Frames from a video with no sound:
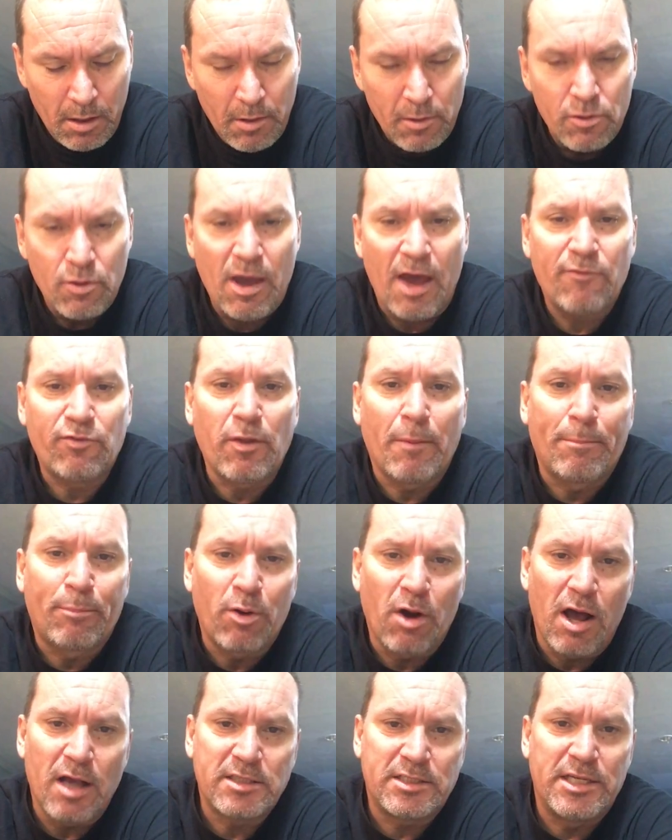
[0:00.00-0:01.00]
You have to
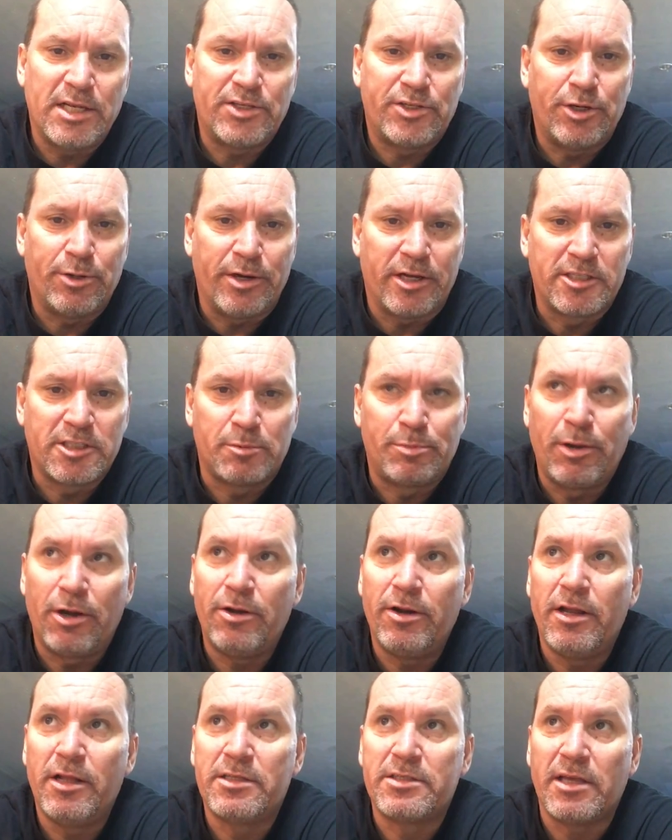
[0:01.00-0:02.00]
process your
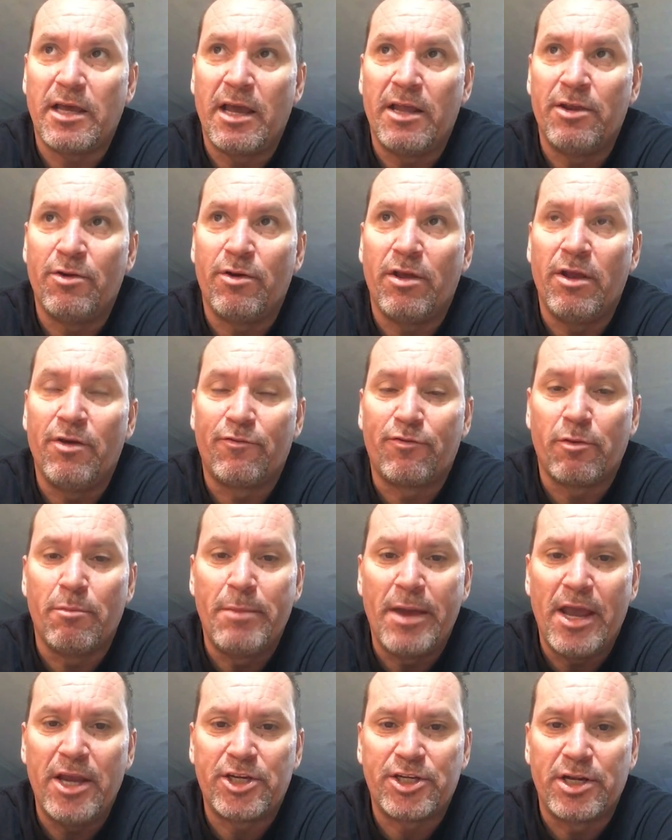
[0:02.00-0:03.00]
experience and your
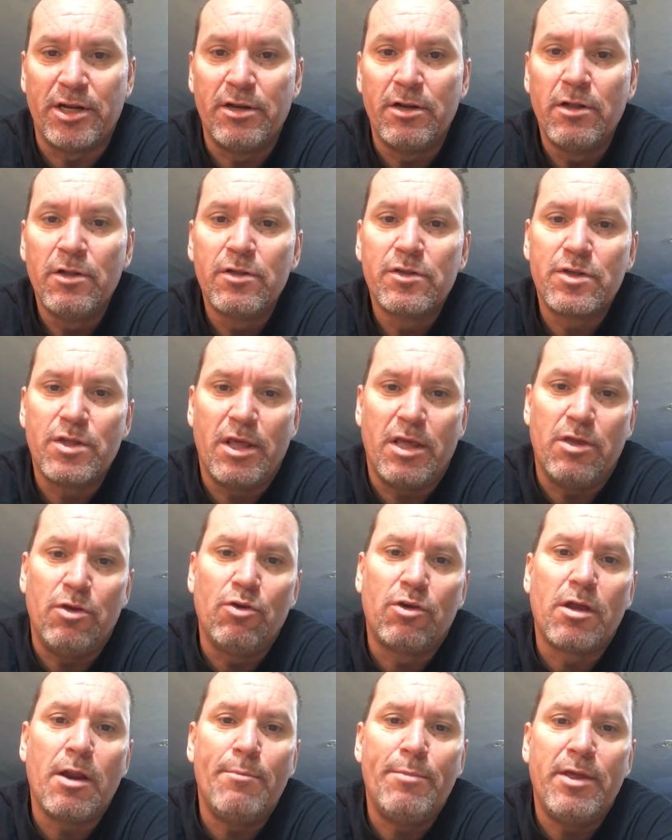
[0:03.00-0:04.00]
information so that you
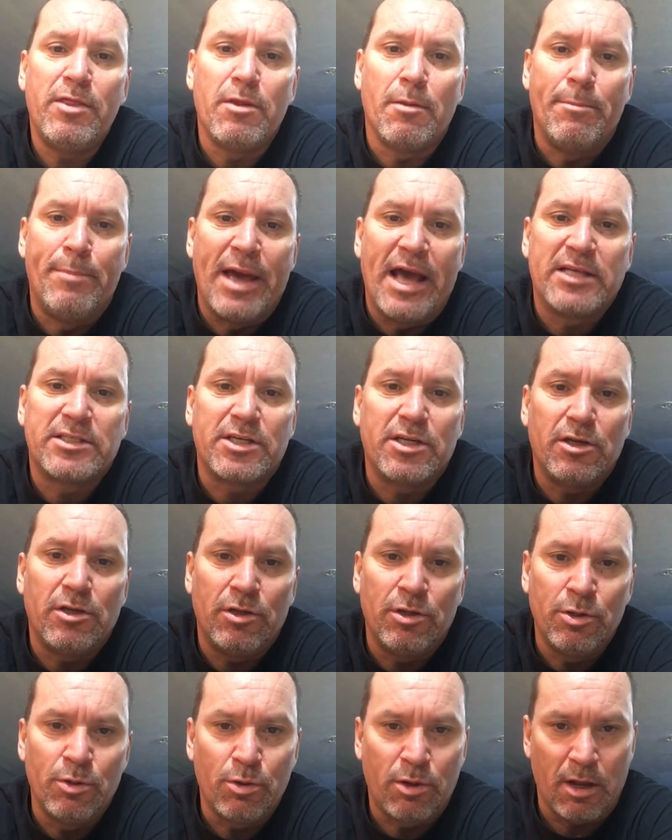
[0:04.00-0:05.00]
can be the best
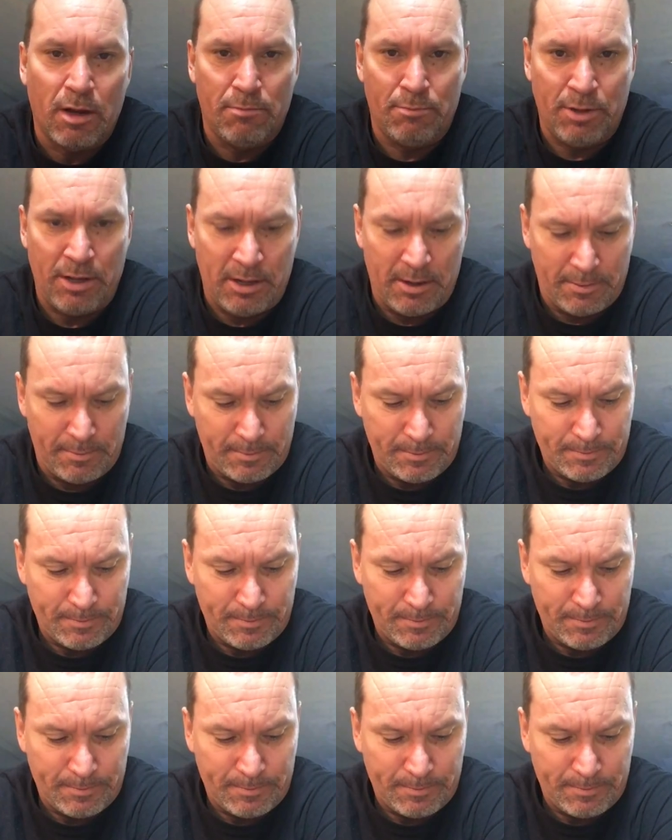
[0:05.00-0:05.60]
you can be.